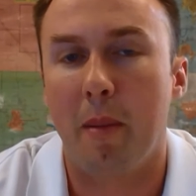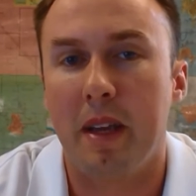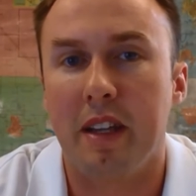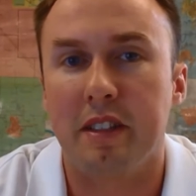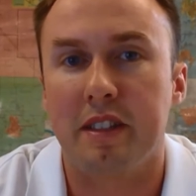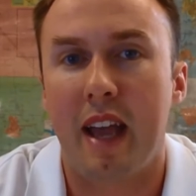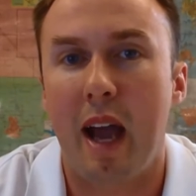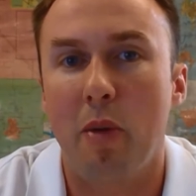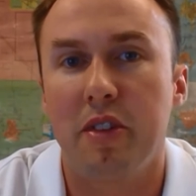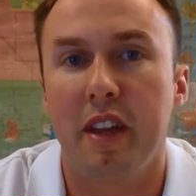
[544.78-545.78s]
is
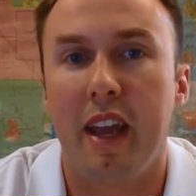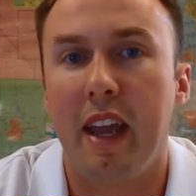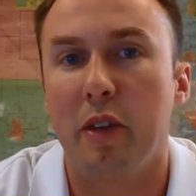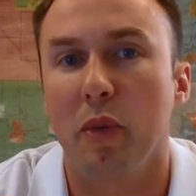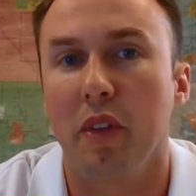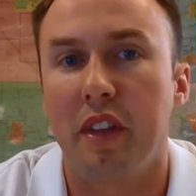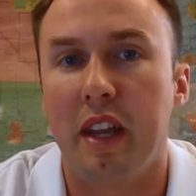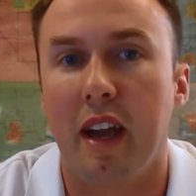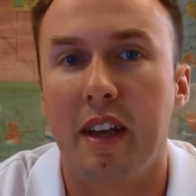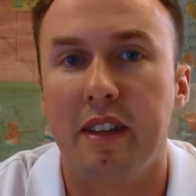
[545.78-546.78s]
how to handle the
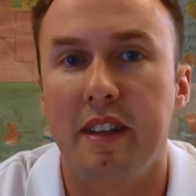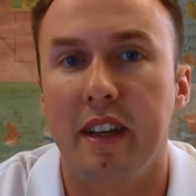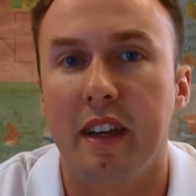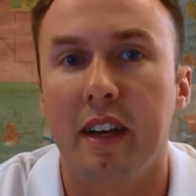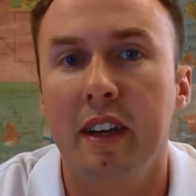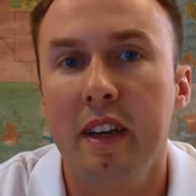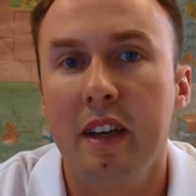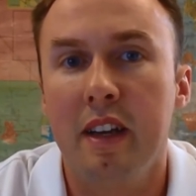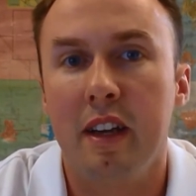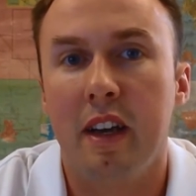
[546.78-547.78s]
idea
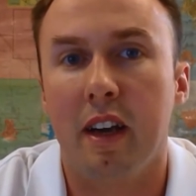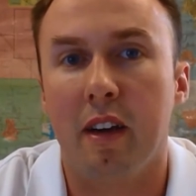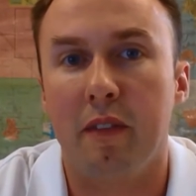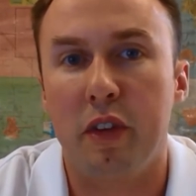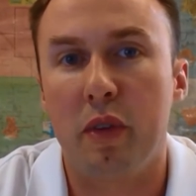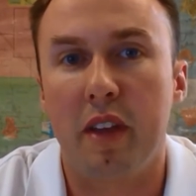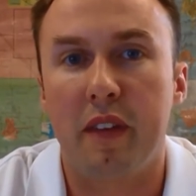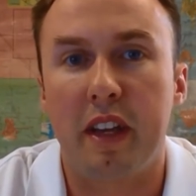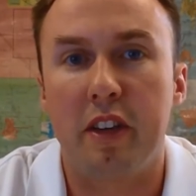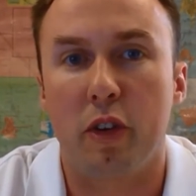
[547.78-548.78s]
of you
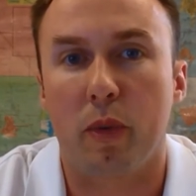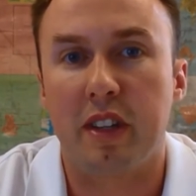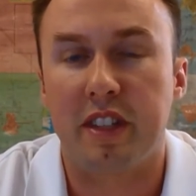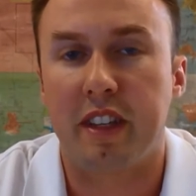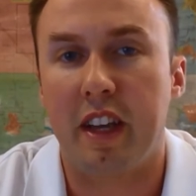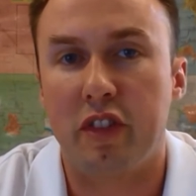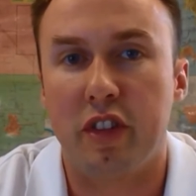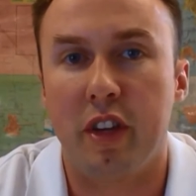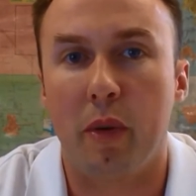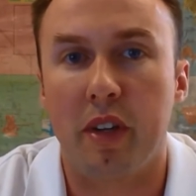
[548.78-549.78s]
giving in your resignation
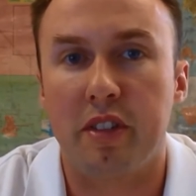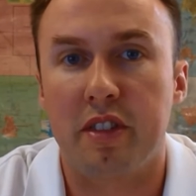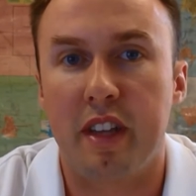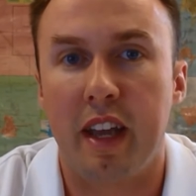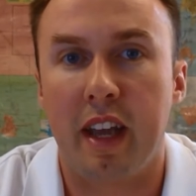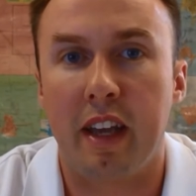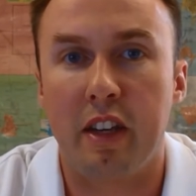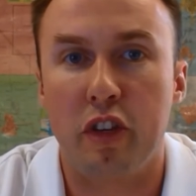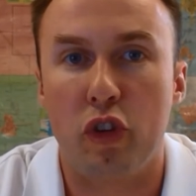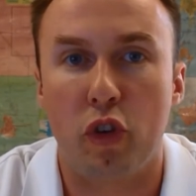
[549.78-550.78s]
notice
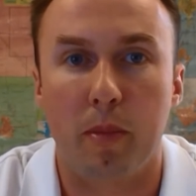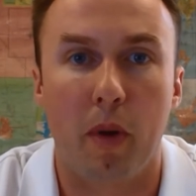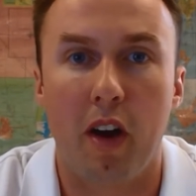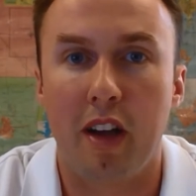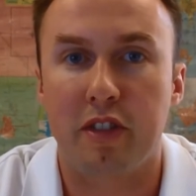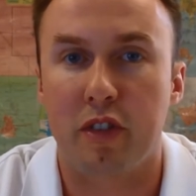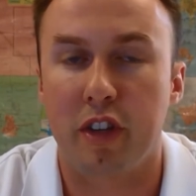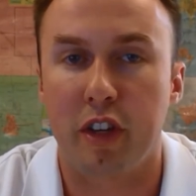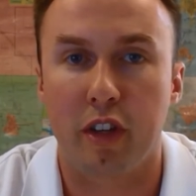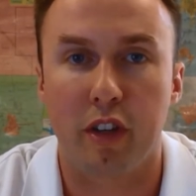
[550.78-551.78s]
and your boss or
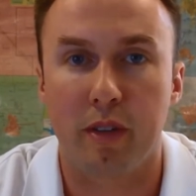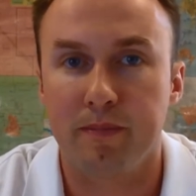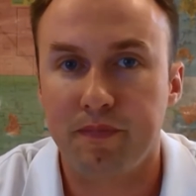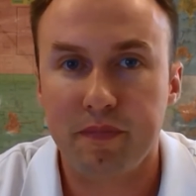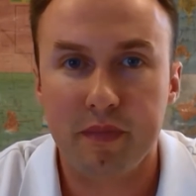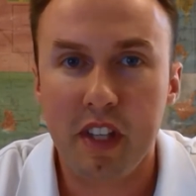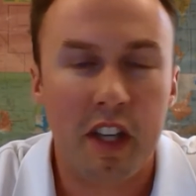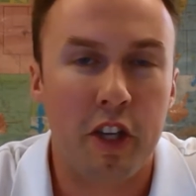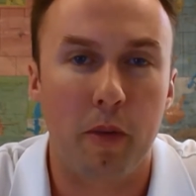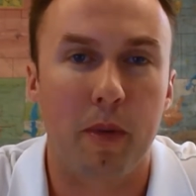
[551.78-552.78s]
your
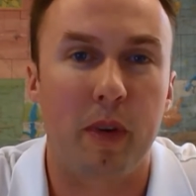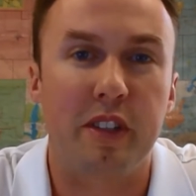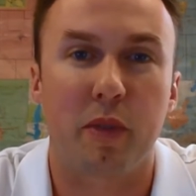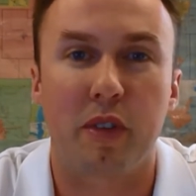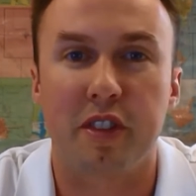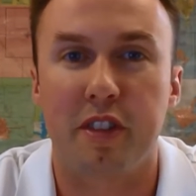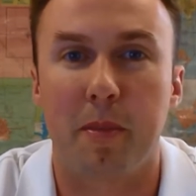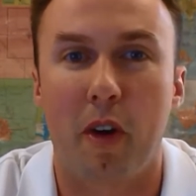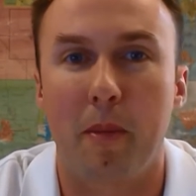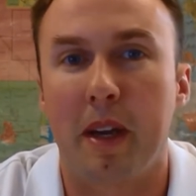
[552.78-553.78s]
human resources
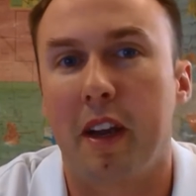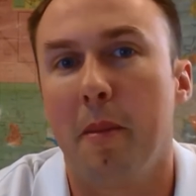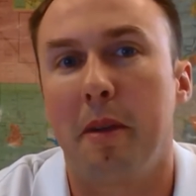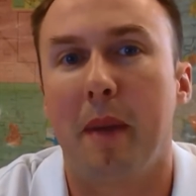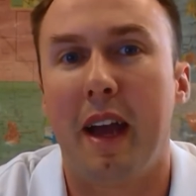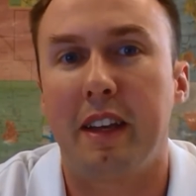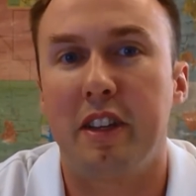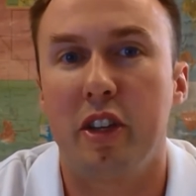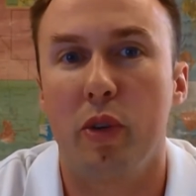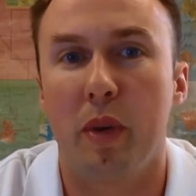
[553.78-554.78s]
department coming back to
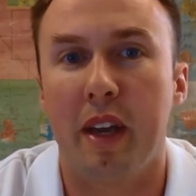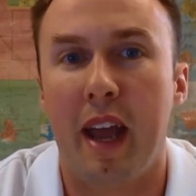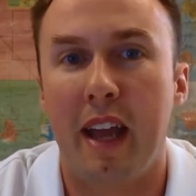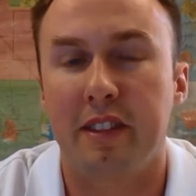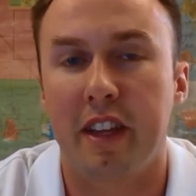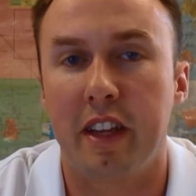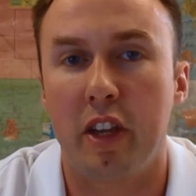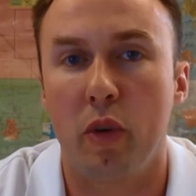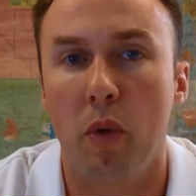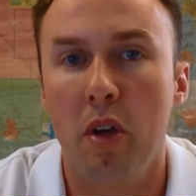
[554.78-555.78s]
you and asking
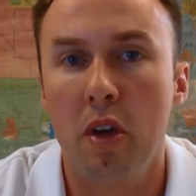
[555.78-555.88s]
you,